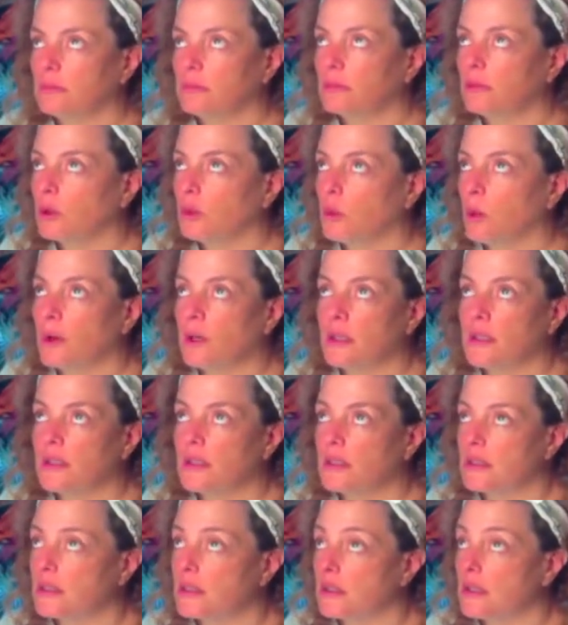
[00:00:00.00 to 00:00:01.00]
The
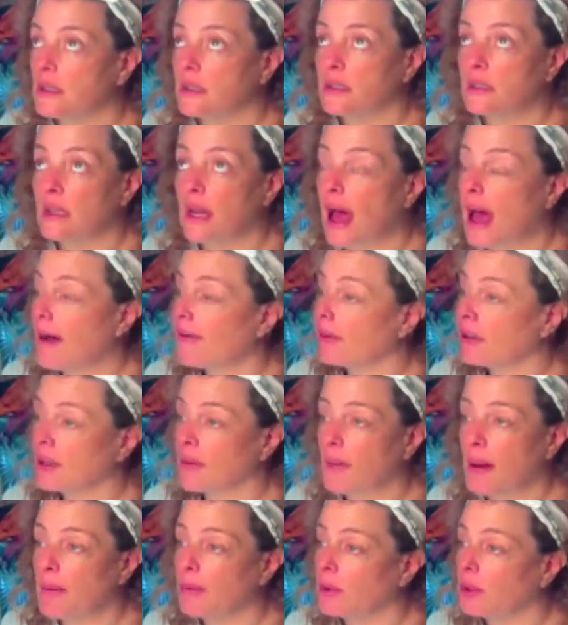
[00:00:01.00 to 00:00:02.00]
oneness is, is in having a
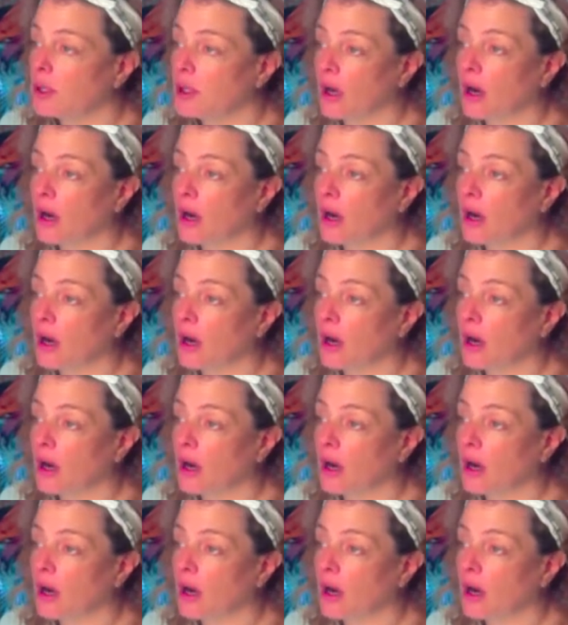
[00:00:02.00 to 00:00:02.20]
memory at